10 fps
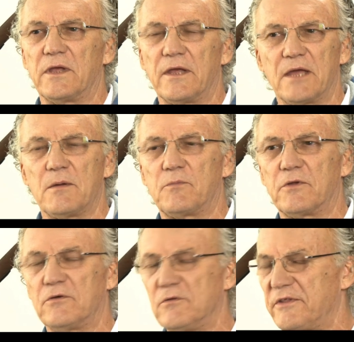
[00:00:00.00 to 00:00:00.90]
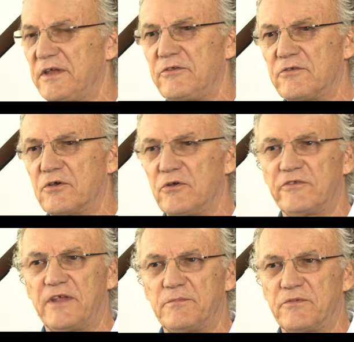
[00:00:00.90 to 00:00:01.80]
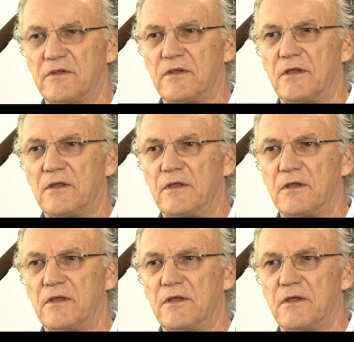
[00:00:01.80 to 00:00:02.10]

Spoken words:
can come up with all these concepts,